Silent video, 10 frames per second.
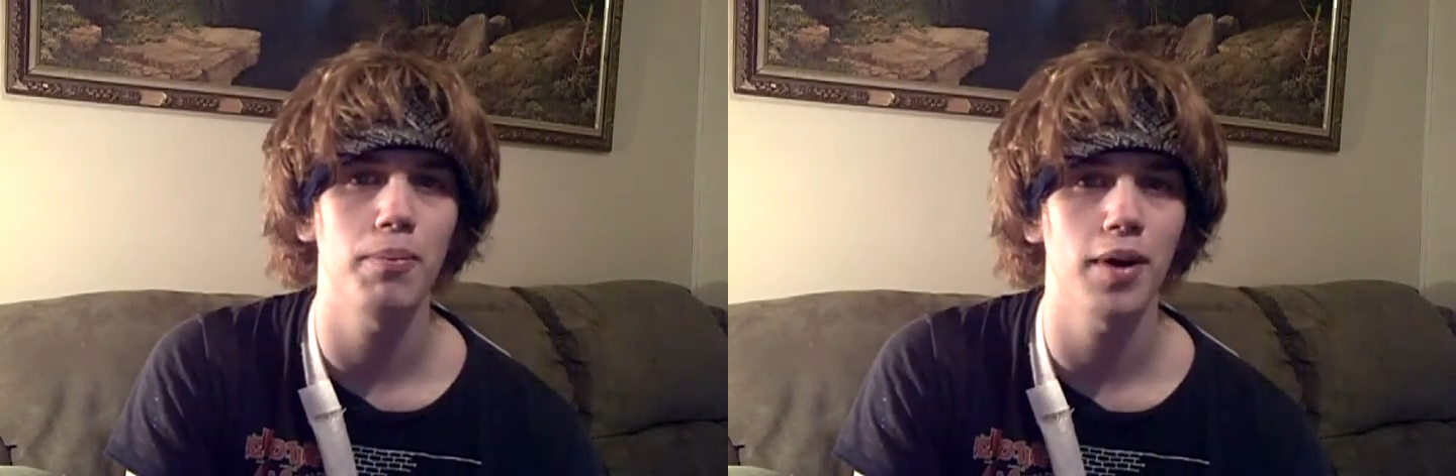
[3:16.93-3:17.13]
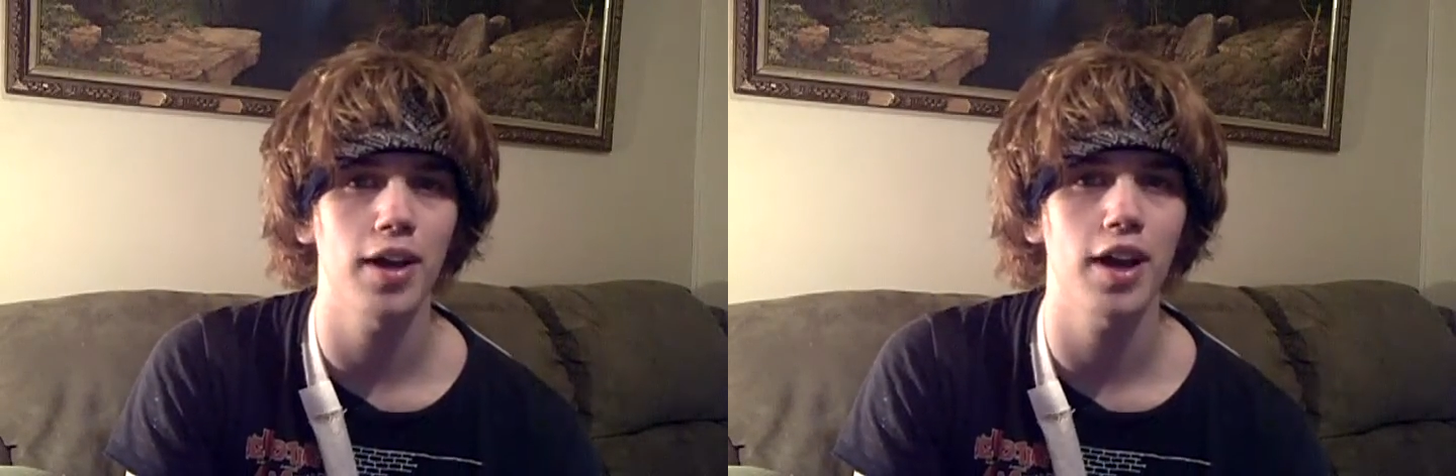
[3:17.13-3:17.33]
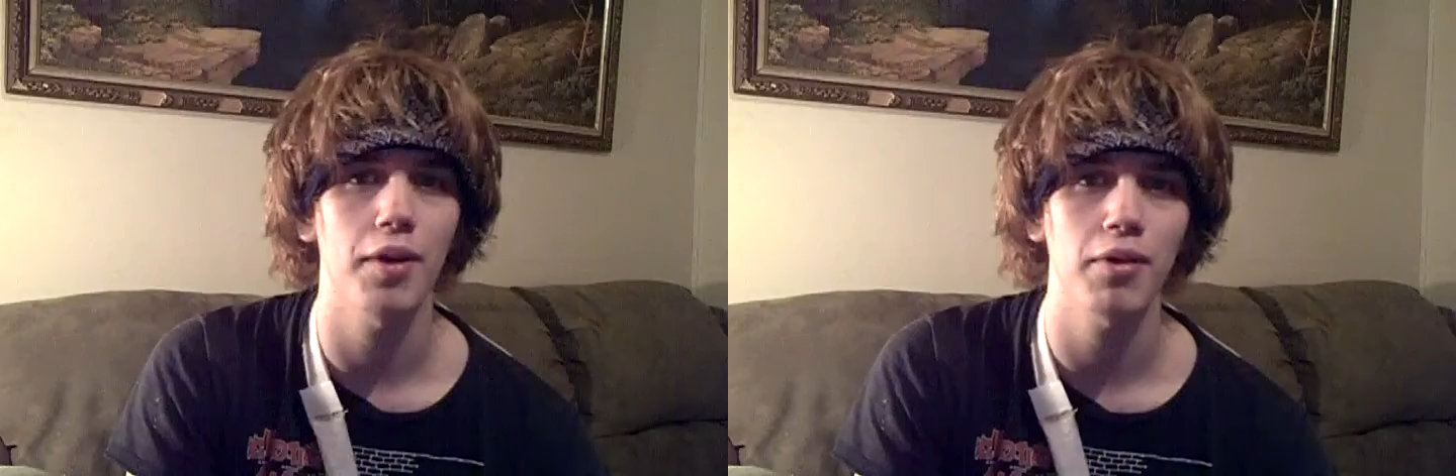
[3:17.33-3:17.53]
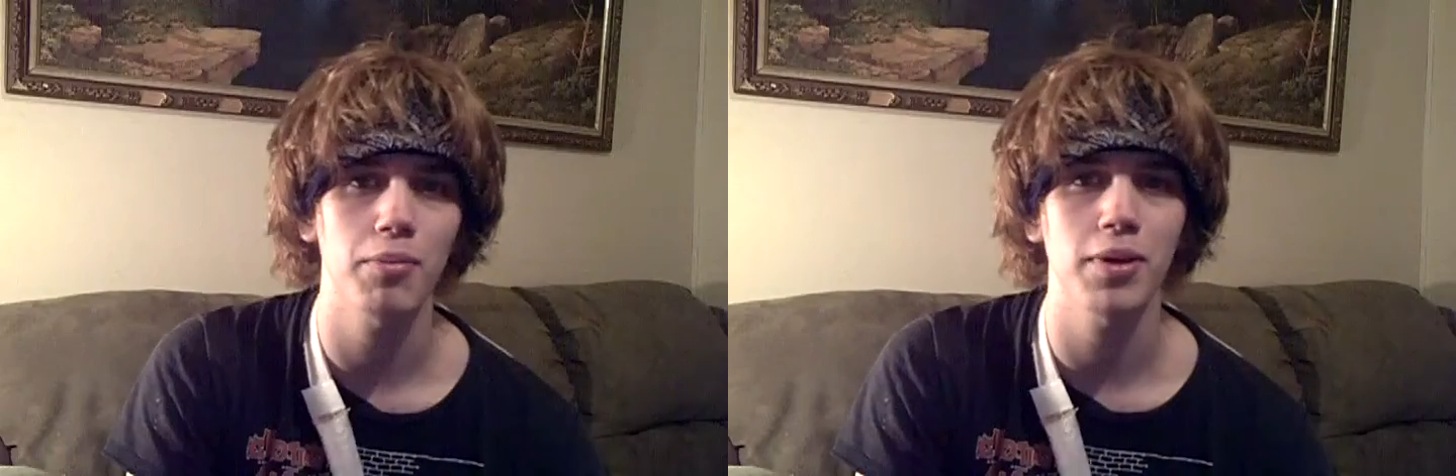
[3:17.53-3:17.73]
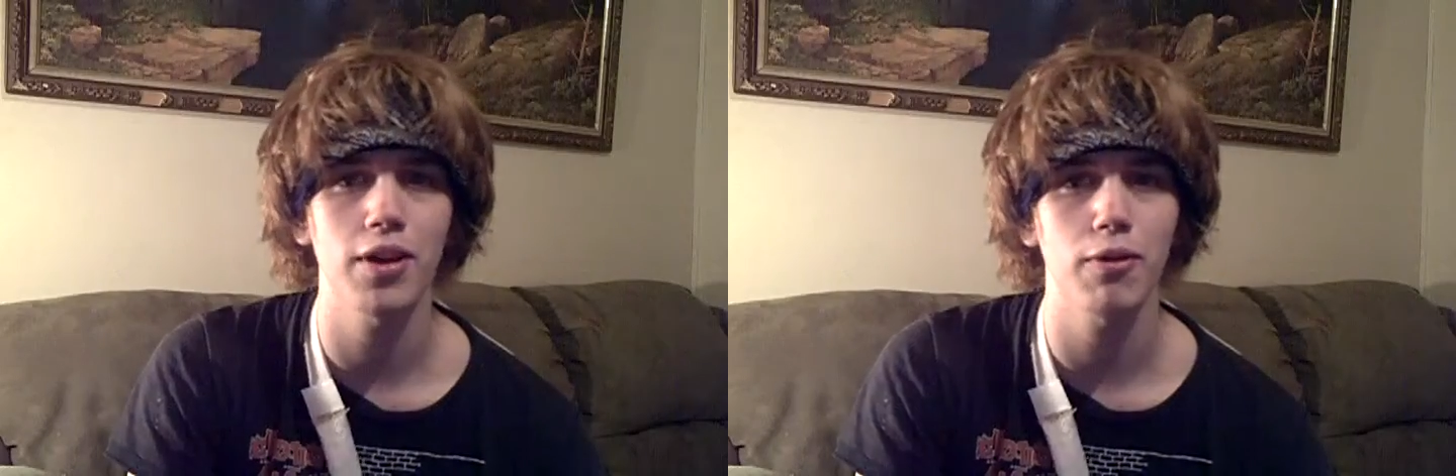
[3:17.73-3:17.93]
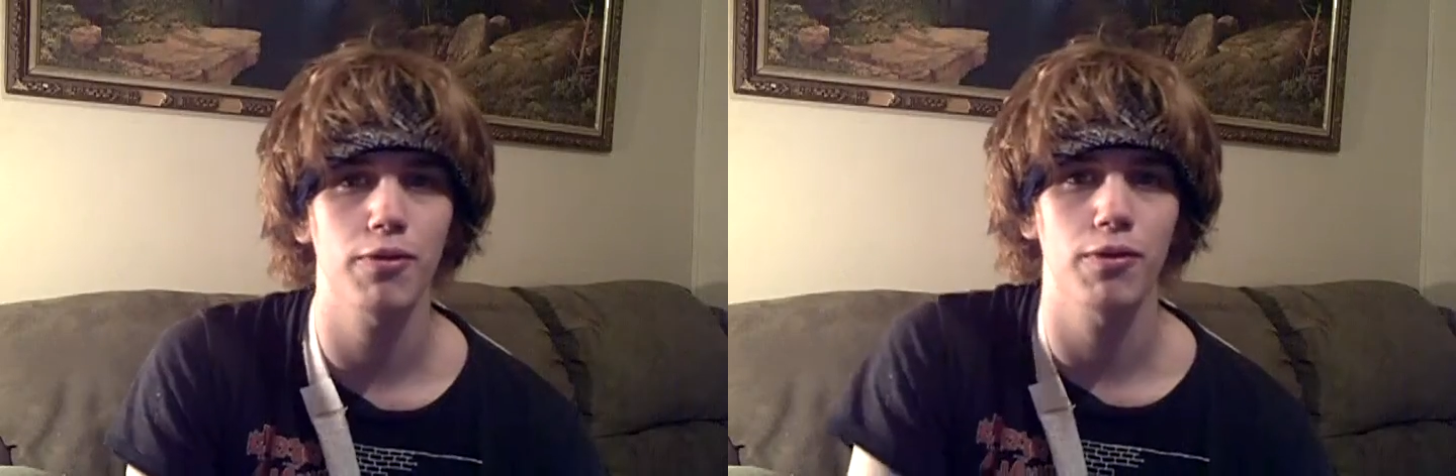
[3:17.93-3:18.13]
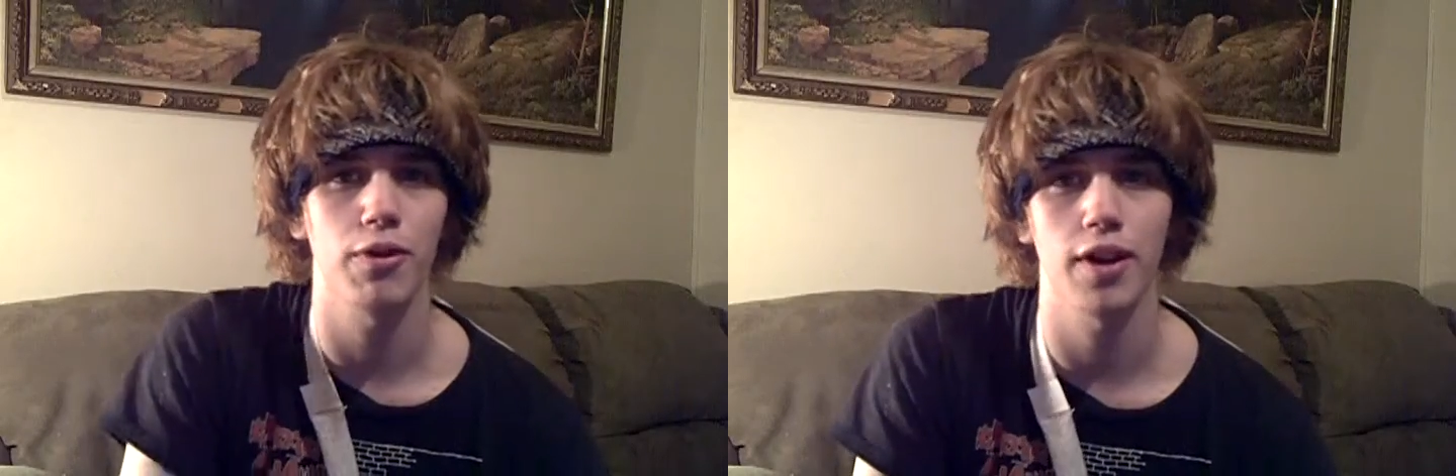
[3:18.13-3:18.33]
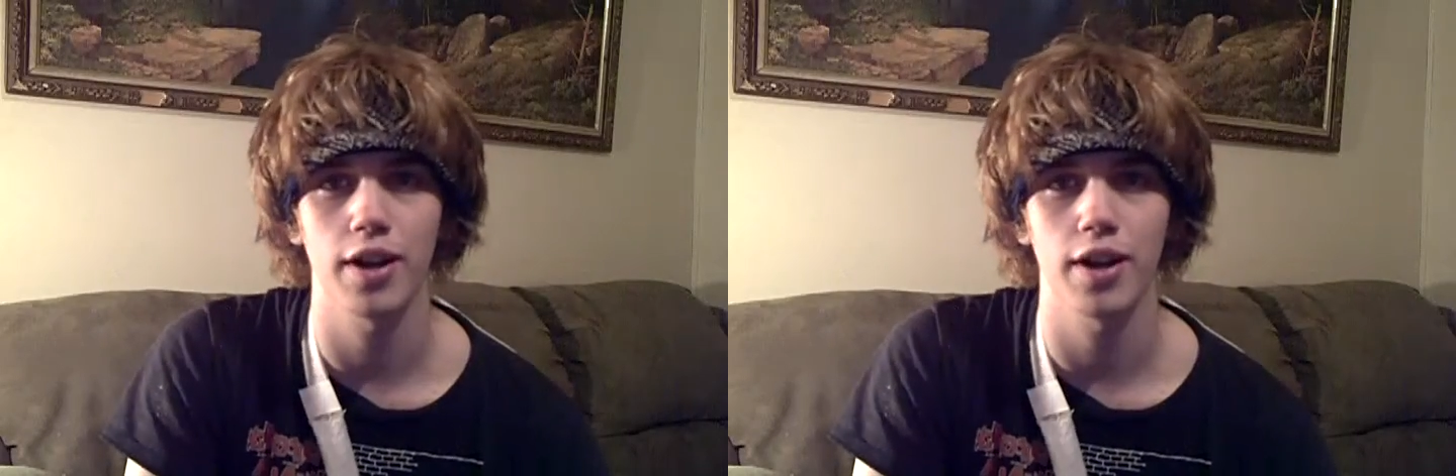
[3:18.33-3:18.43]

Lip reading: but I want to be known for it,